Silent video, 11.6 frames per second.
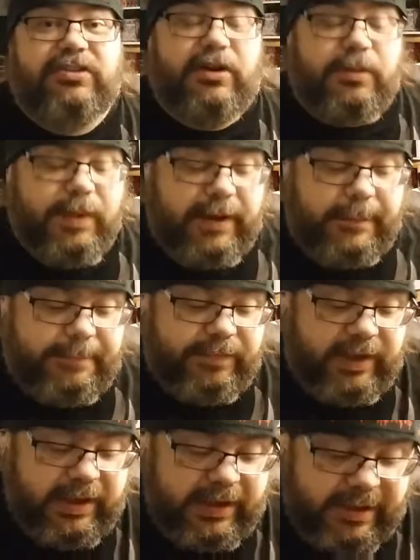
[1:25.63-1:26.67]
so, but
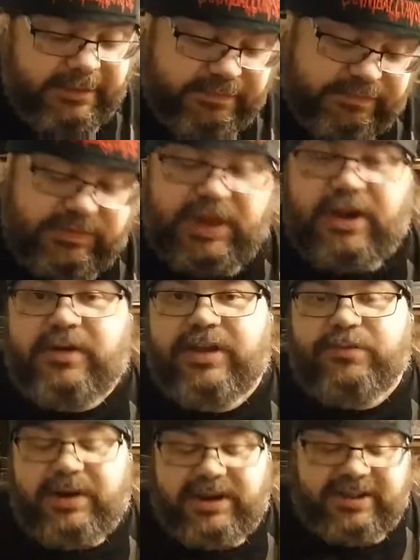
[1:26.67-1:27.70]
you know,
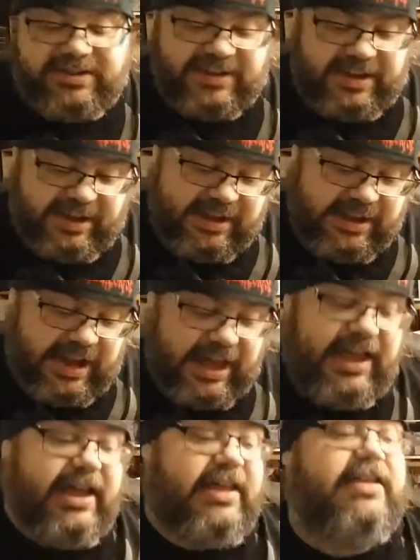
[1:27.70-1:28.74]
is what it is.
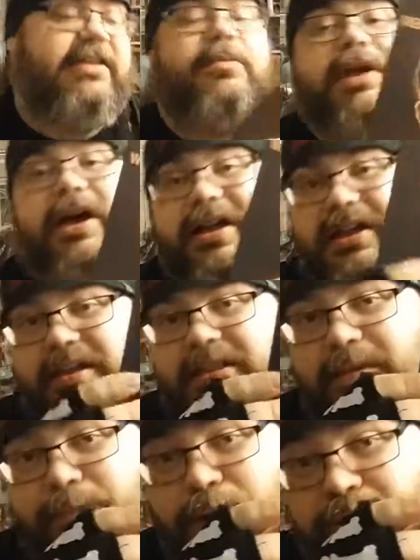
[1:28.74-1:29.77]
Then we got
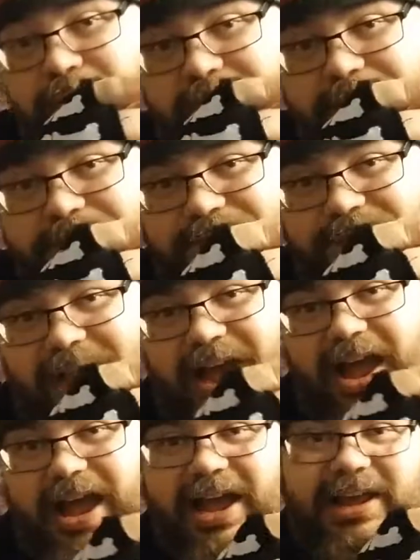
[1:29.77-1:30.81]
the book.
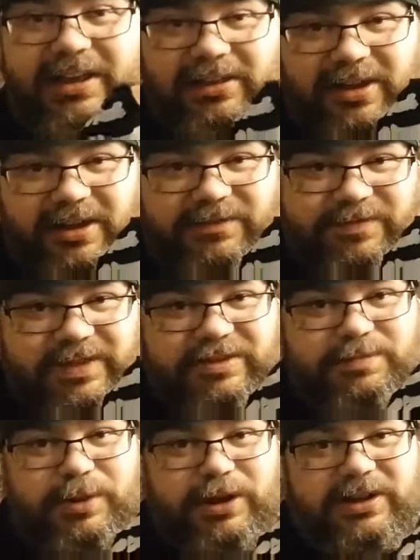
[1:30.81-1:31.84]
I love
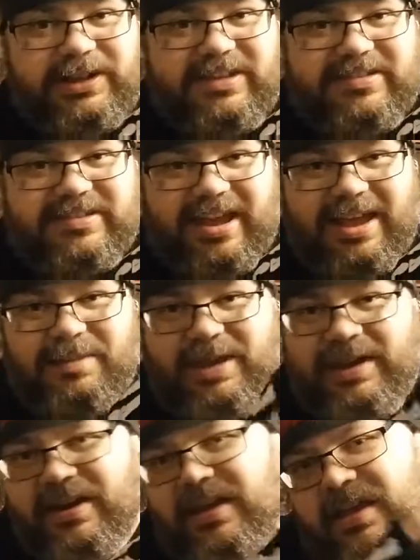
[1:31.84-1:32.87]
these booklets. I
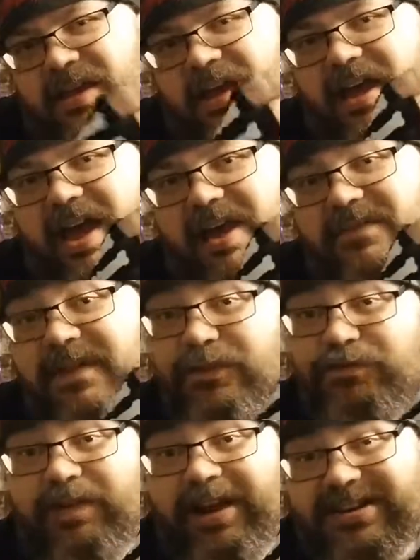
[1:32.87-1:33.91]
mean, I've
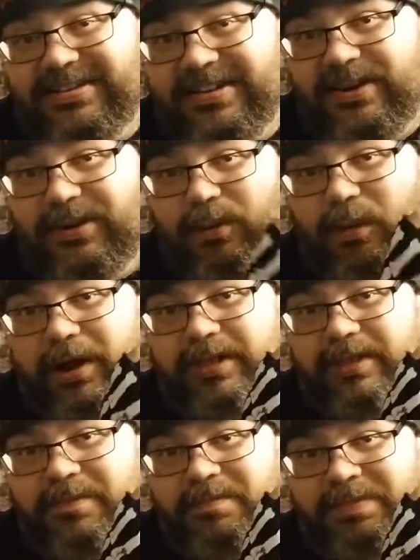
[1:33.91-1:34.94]
never read a single one
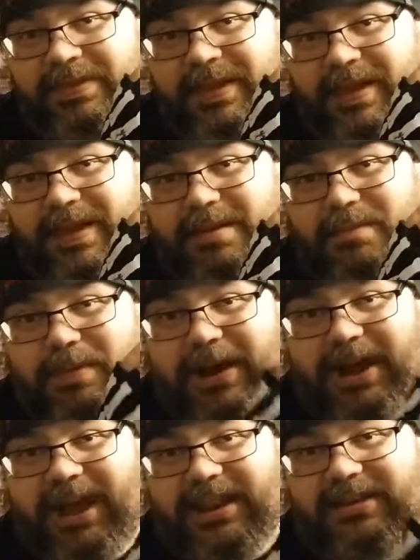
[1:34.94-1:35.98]
of them,
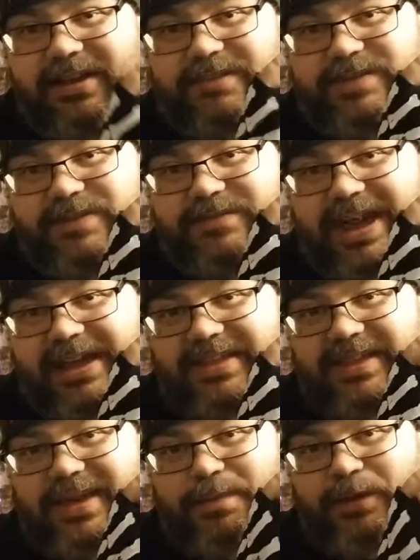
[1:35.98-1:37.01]
but I love the fact
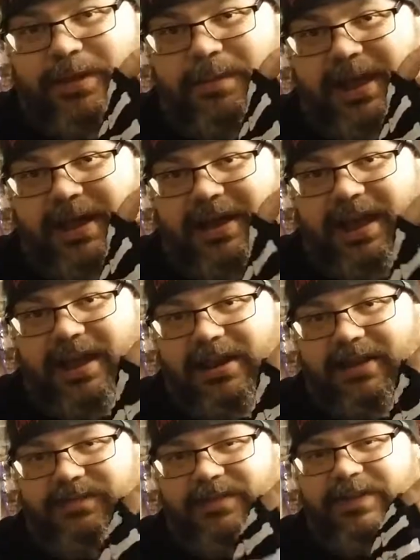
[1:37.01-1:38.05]
that they put them in. I
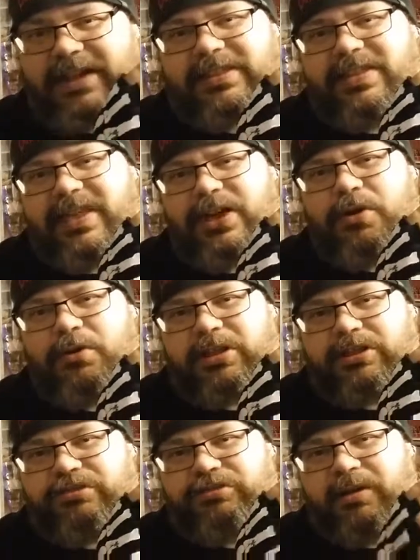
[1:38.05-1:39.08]
love the fact that they go to
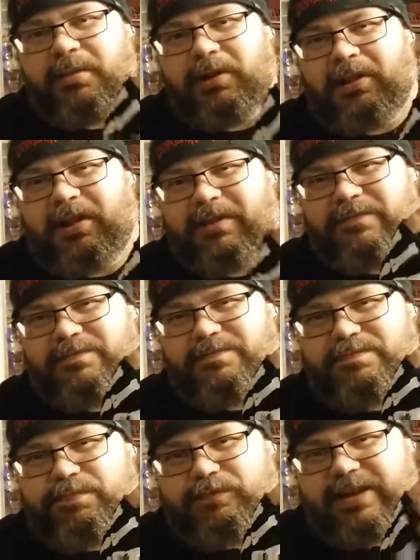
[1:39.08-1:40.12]
the trouble of
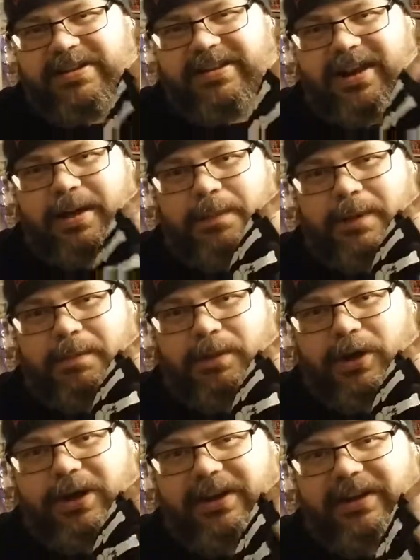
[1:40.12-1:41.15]
printing up a
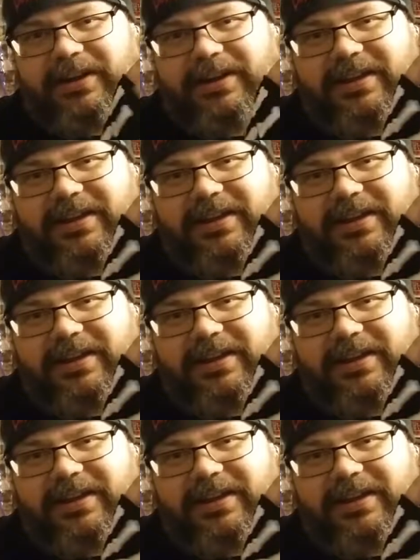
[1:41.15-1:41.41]
book,